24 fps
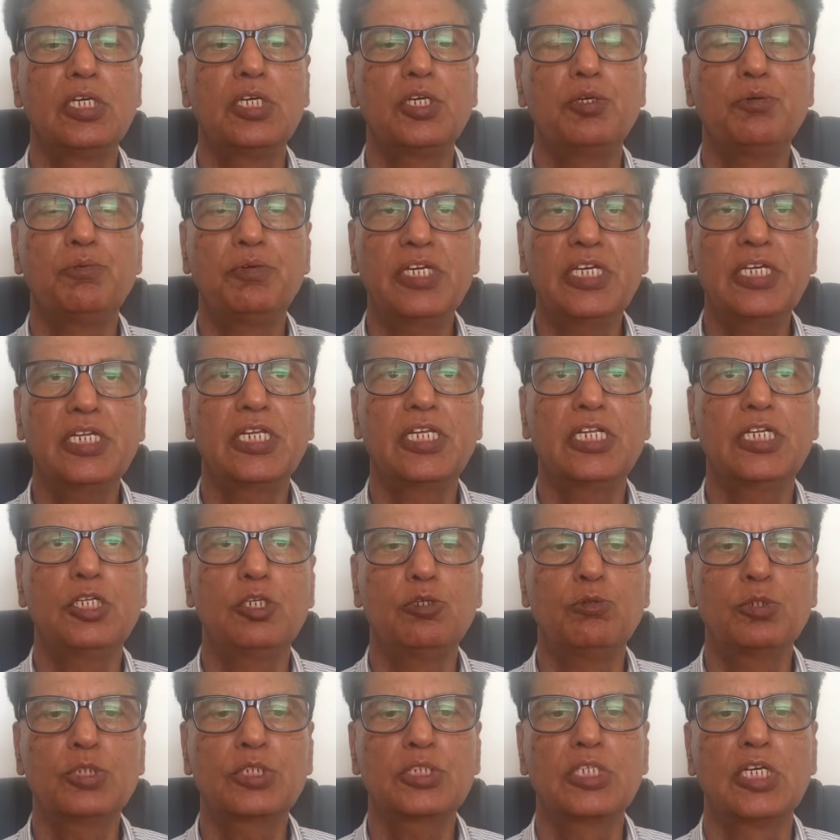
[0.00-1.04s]
we
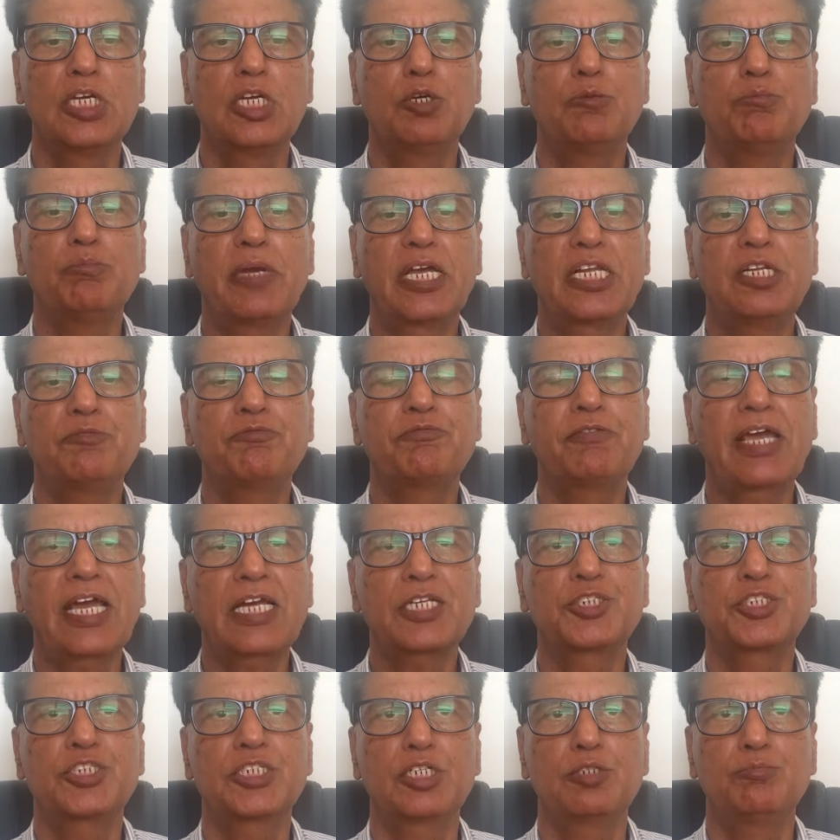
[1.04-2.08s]
reduce
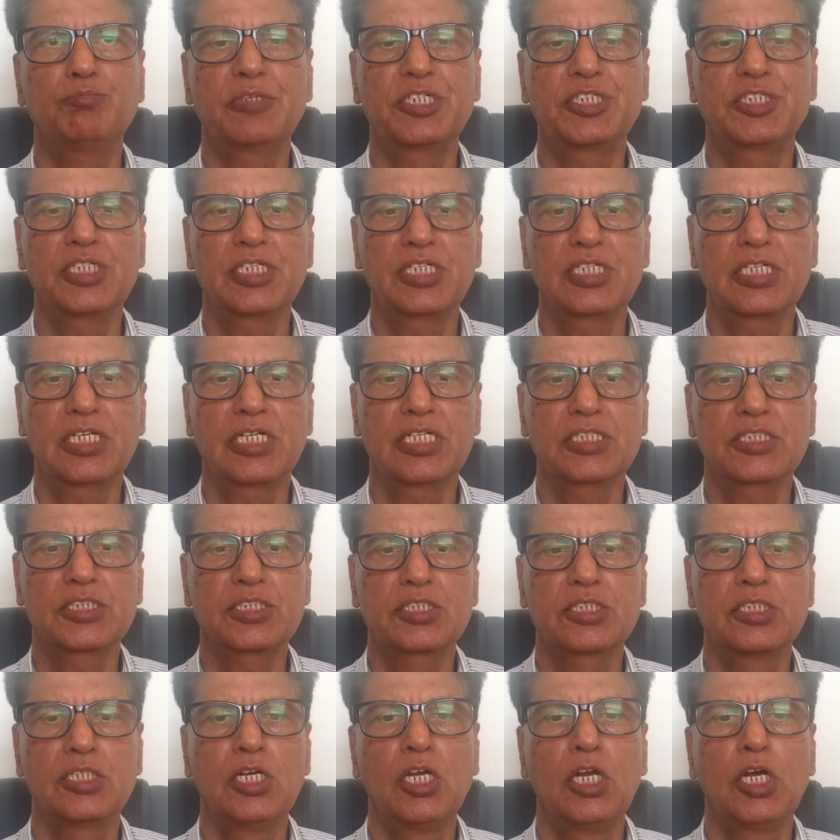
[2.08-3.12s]
manufactured
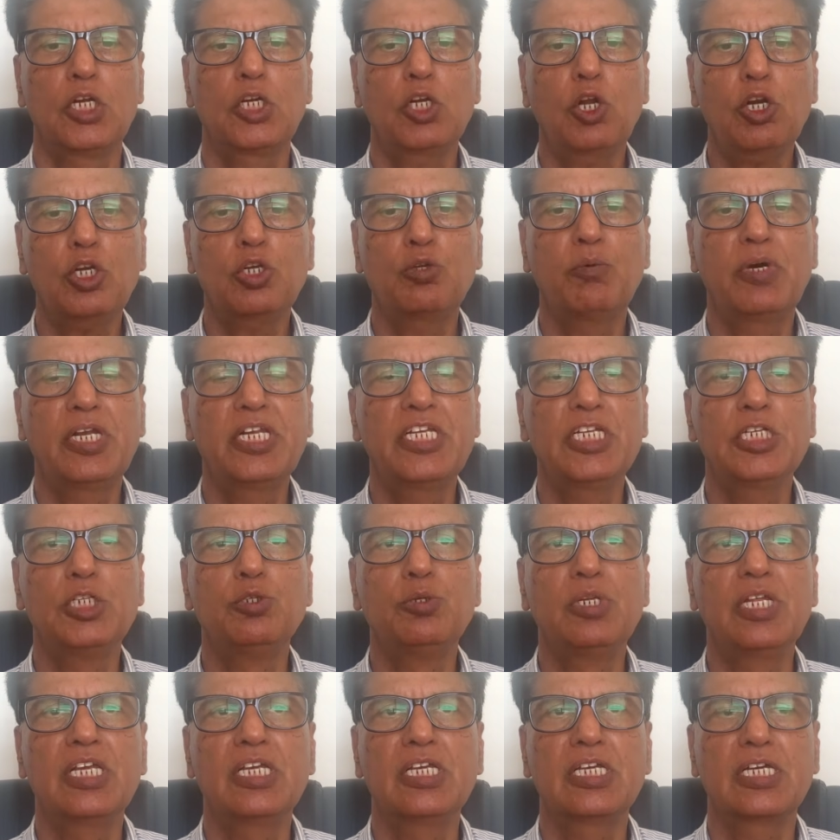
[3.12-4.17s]
materials, not only
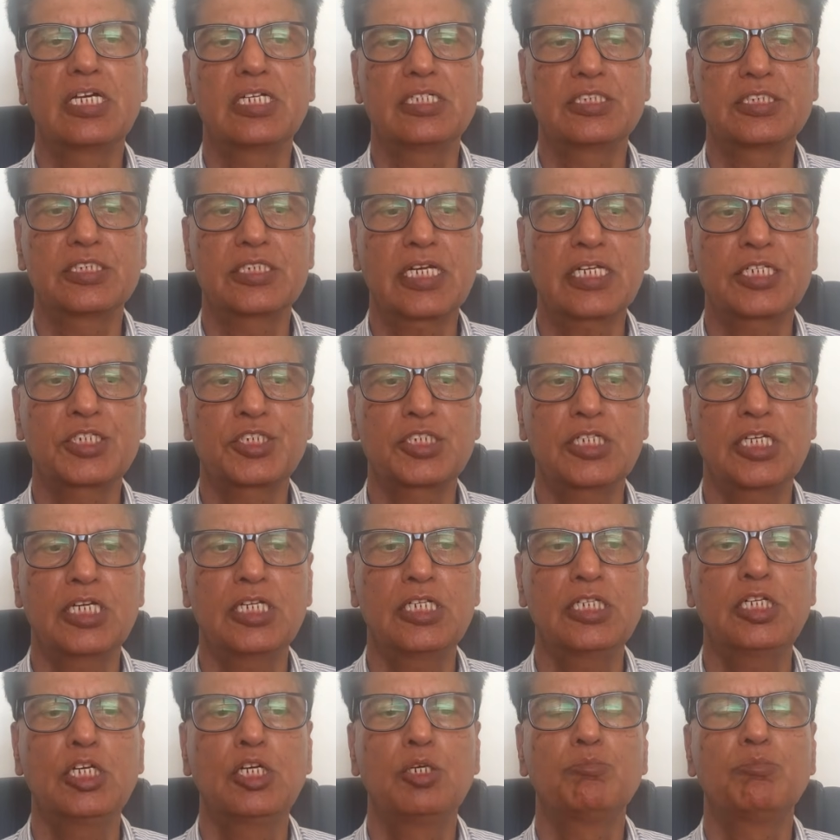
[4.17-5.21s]
during
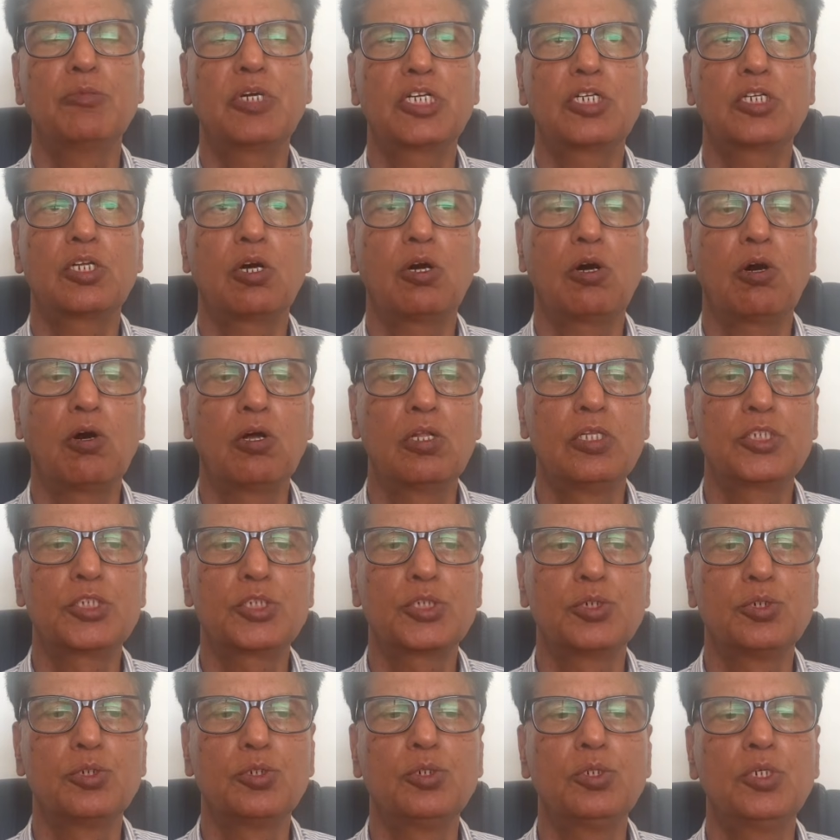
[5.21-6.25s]
construction but
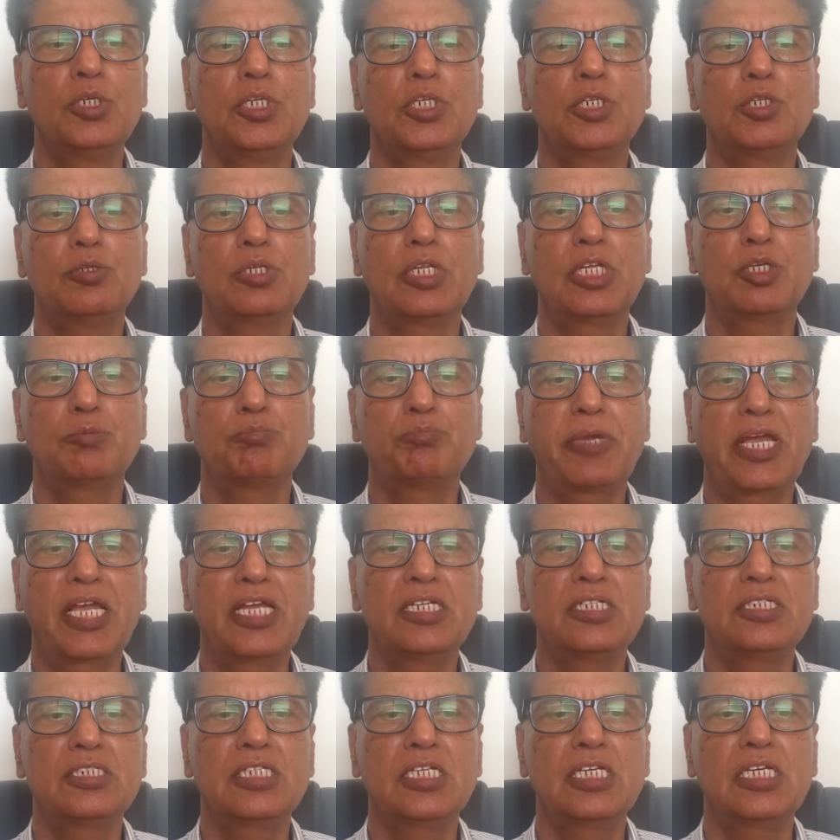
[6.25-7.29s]
also during
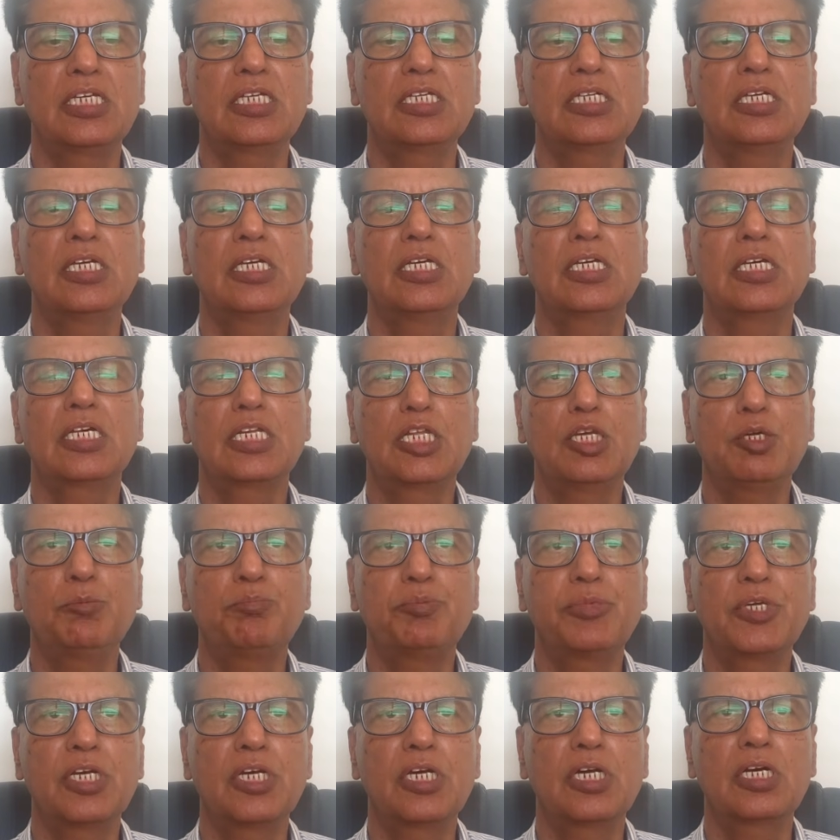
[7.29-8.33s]
painting,
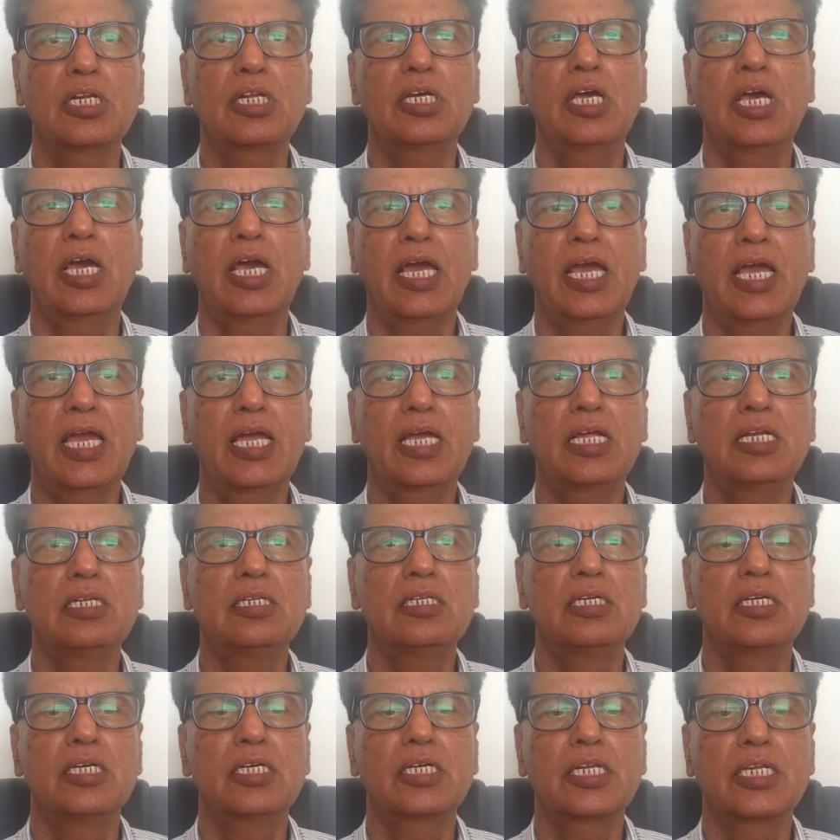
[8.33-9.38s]
repair,
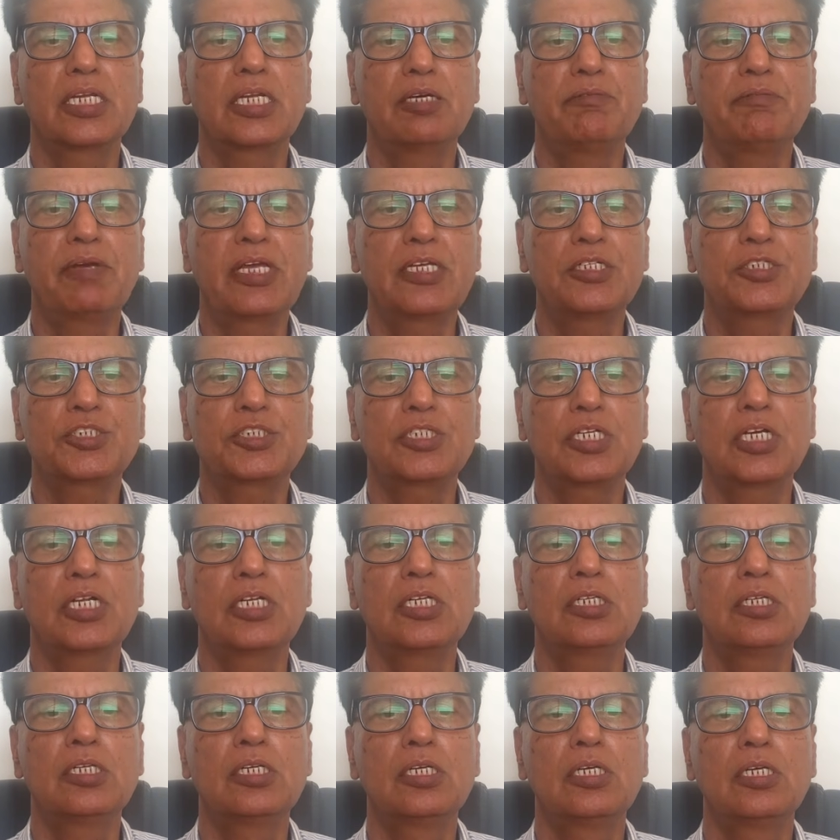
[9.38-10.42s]
and
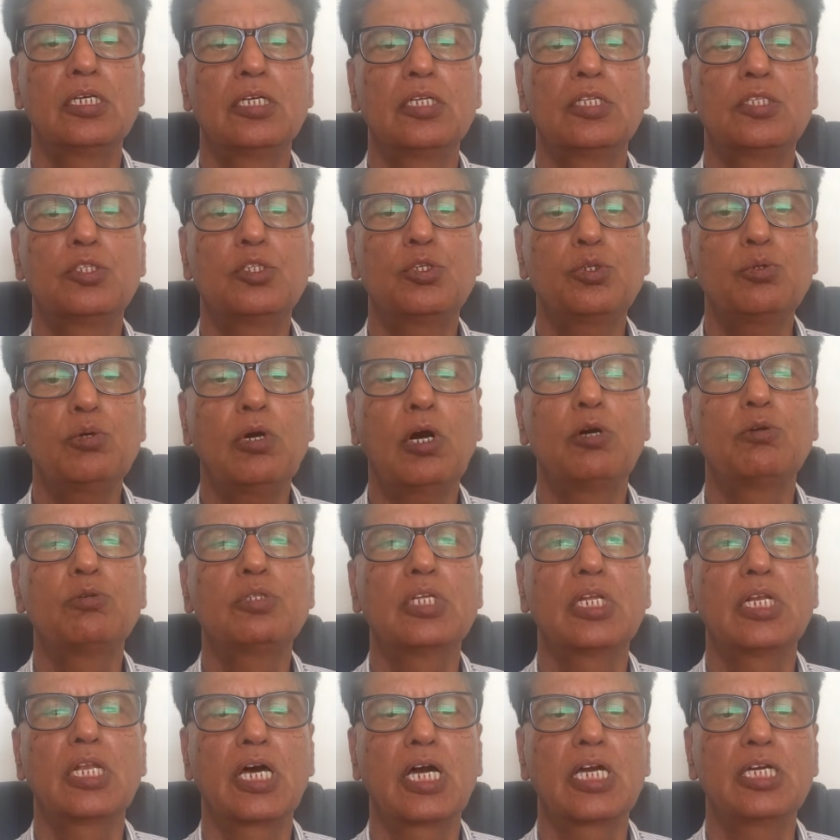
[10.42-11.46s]
renovation throughout
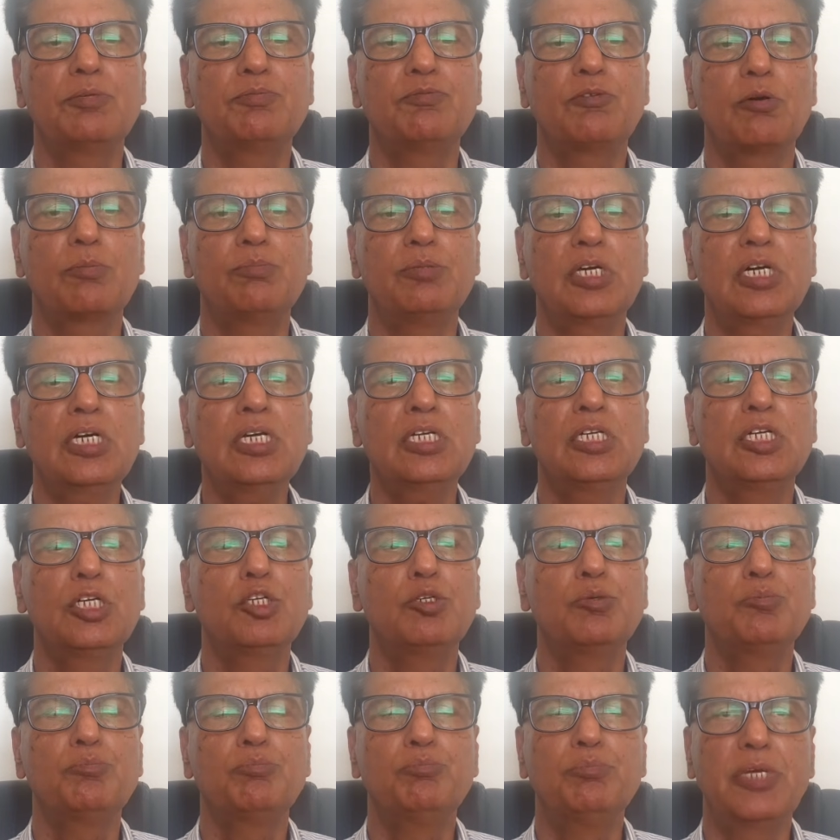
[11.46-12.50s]
the life of the
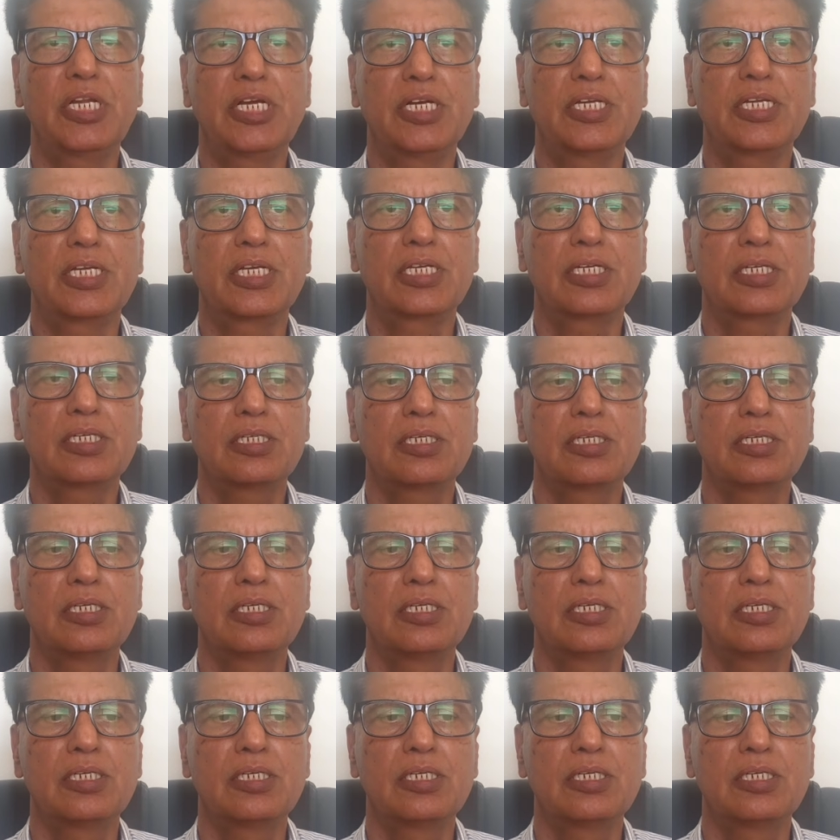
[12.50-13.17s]
building.